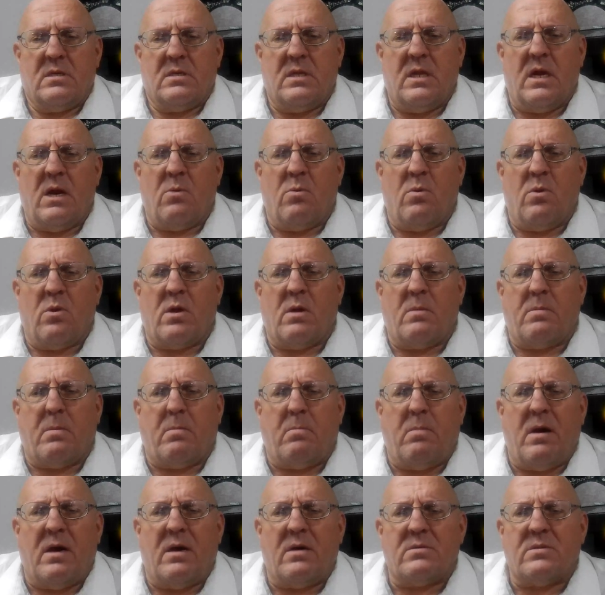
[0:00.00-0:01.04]
then I woke up
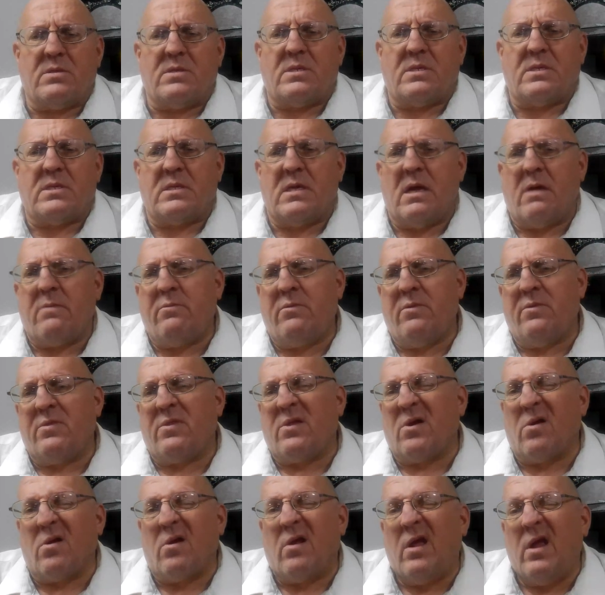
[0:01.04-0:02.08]
about
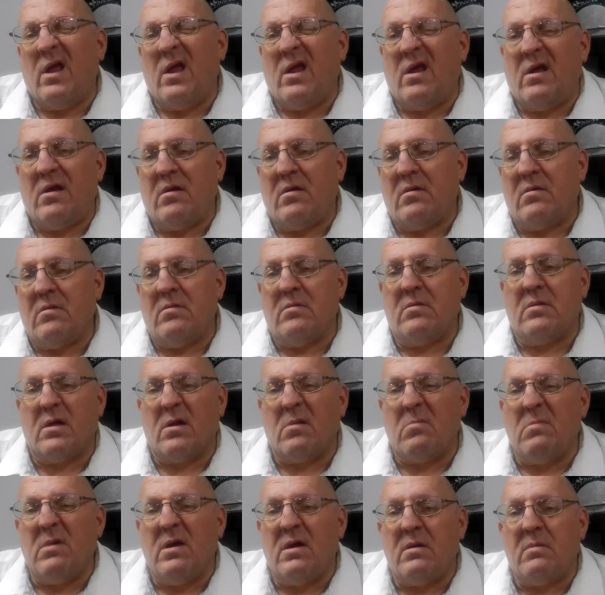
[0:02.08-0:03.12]
7.30, a little
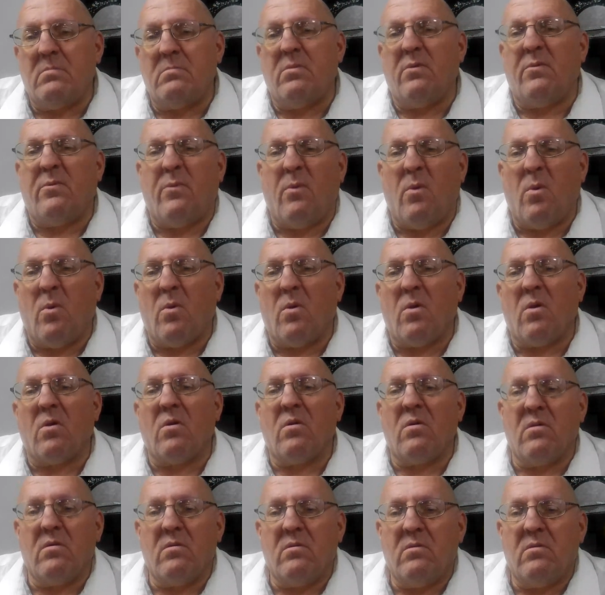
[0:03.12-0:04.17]
bit before.
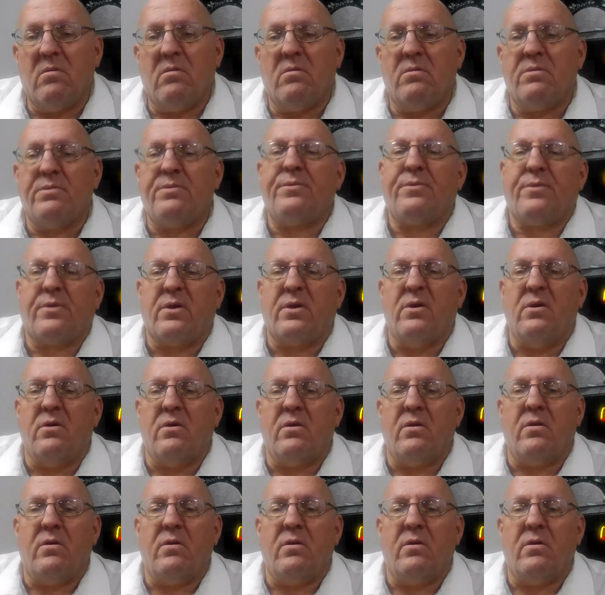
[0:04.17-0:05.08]
I'm just kidding.